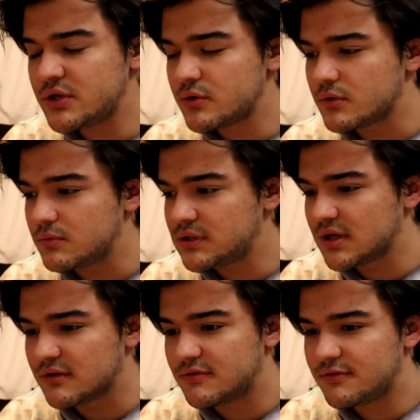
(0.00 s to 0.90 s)
dude, what
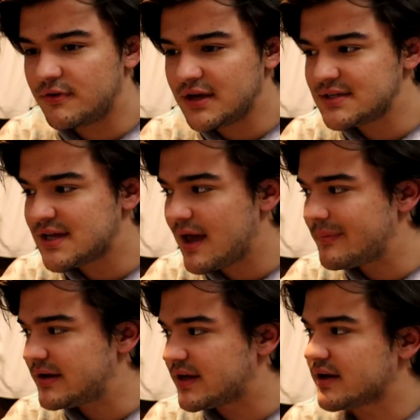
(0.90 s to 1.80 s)
the fuck is
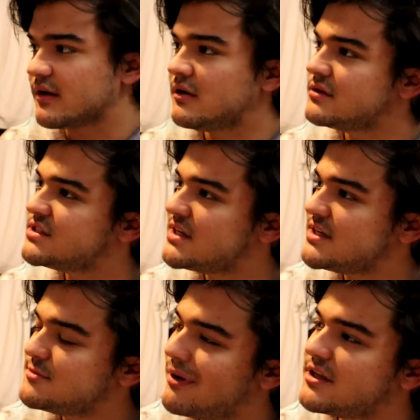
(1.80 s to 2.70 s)
happening here? Oh shit,
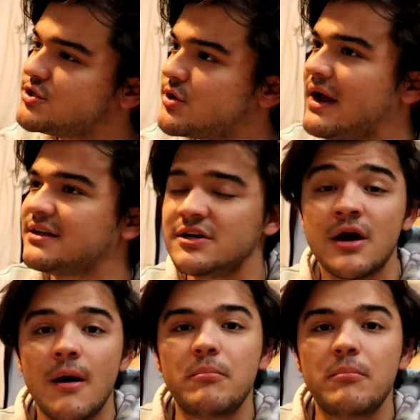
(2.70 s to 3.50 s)
he's by the tractor?